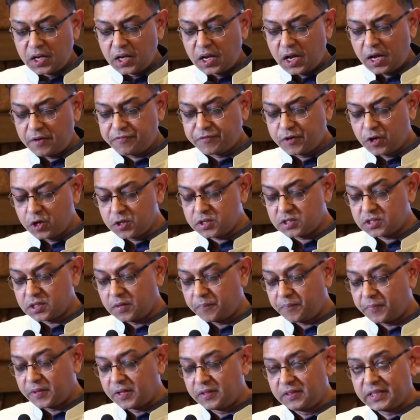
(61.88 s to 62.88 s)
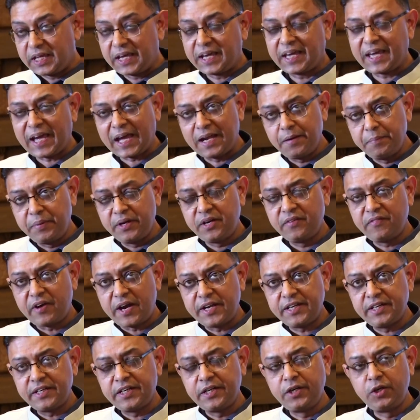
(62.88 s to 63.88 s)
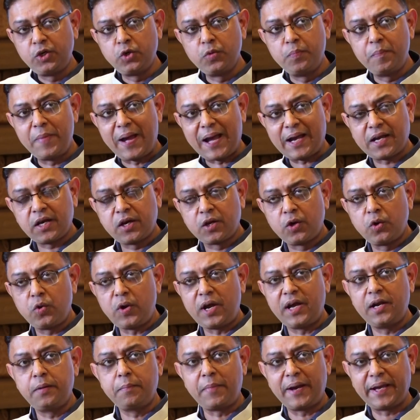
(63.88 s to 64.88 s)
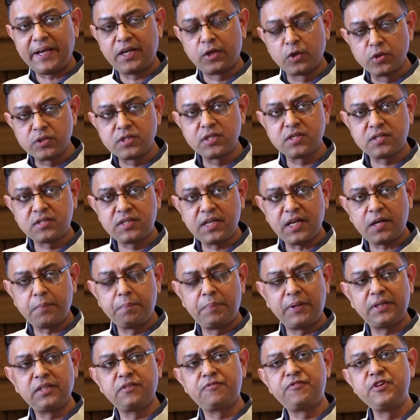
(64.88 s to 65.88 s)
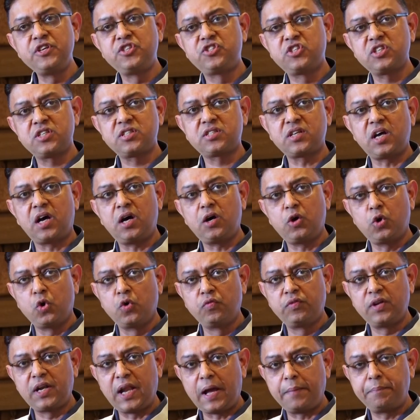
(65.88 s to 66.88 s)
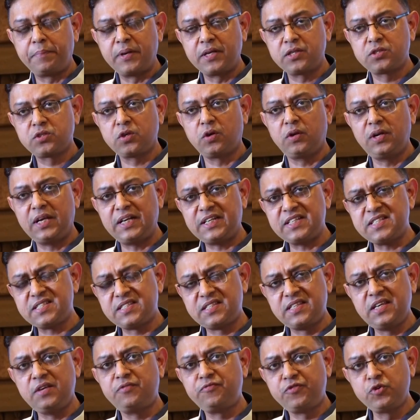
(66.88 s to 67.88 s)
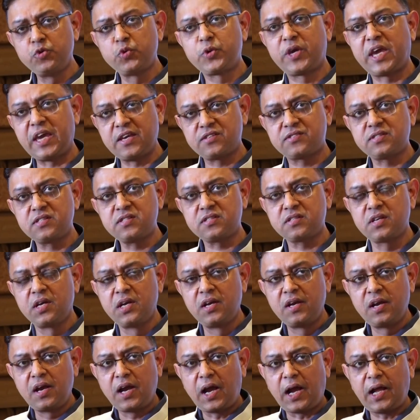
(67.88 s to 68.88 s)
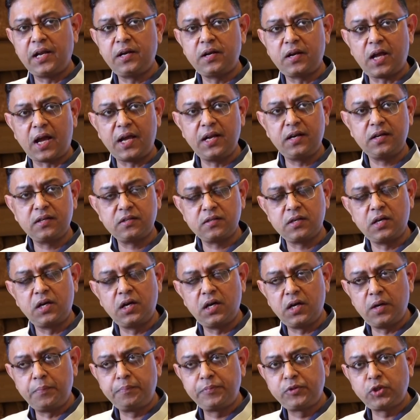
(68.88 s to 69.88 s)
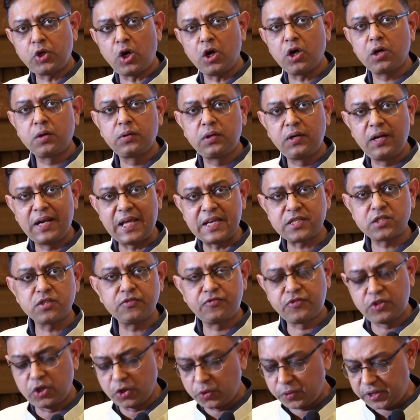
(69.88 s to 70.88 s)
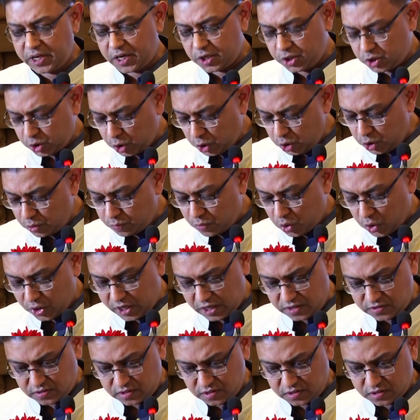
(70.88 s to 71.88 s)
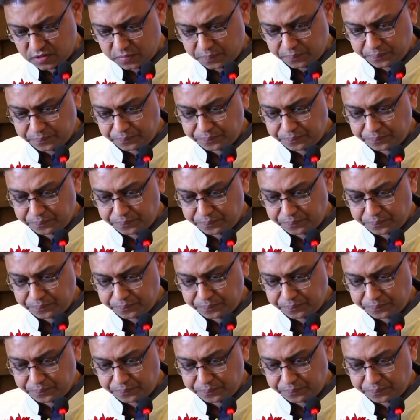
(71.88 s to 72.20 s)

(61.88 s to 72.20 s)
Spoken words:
of course, they can be divided into macro and microcystic, but the features are overlapping. So let us see few cases. I'll talk less of theory and show you more cases.